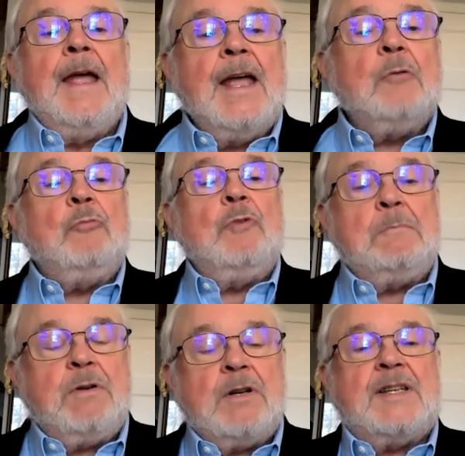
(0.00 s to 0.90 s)
And we
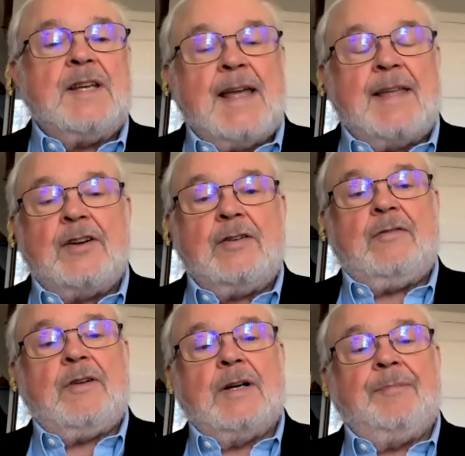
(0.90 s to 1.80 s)
put
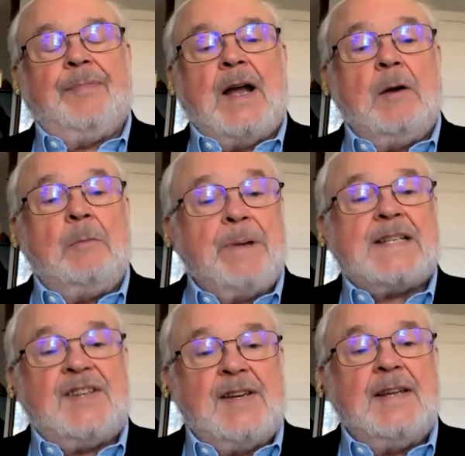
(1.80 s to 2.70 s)
together our
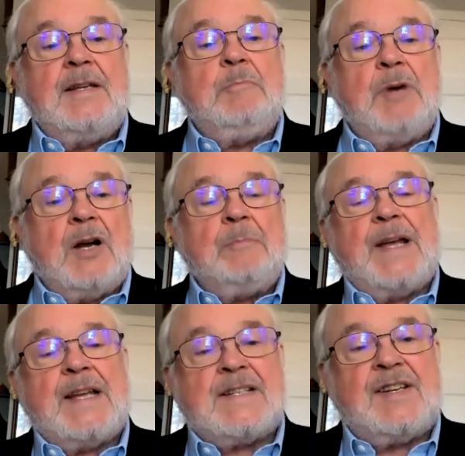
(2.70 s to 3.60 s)
best team, our
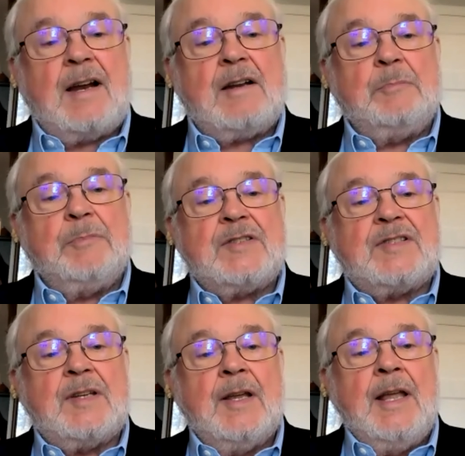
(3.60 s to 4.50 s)
best
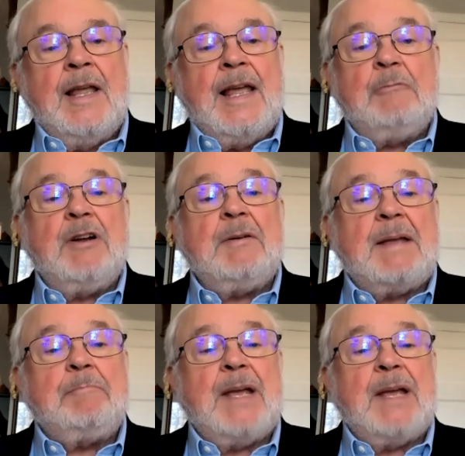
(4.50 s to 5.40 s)
arguments, and we
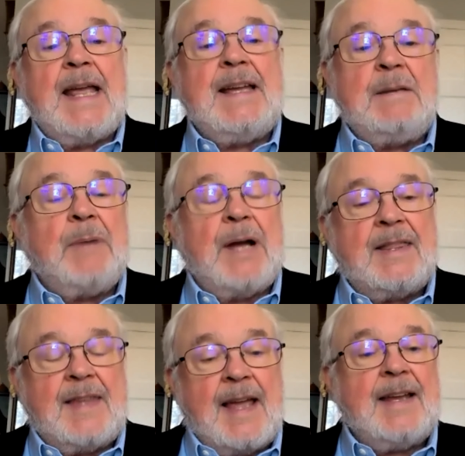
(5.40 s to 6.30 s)
began by
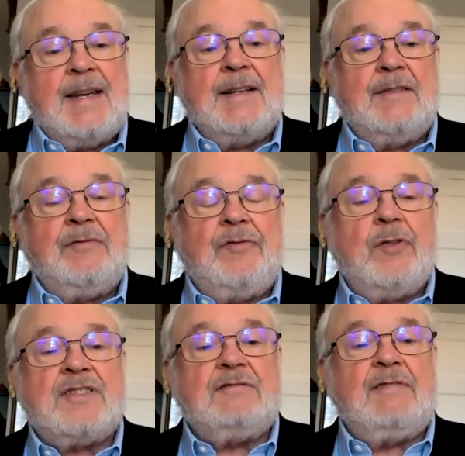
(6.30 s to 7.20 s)
thanking him for his